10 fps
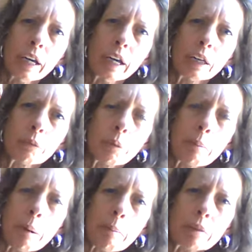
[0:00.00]
And
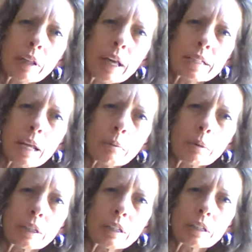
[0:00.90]
remember, last time we
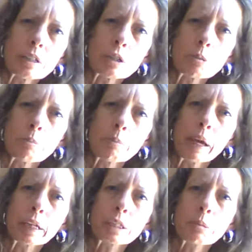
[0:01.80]
did this
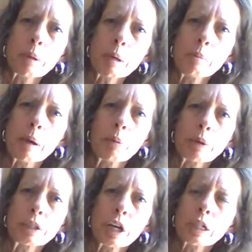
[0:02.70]
experiment, we
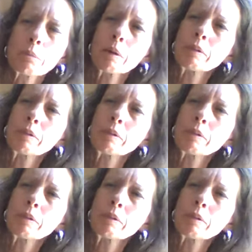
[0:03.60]
talked about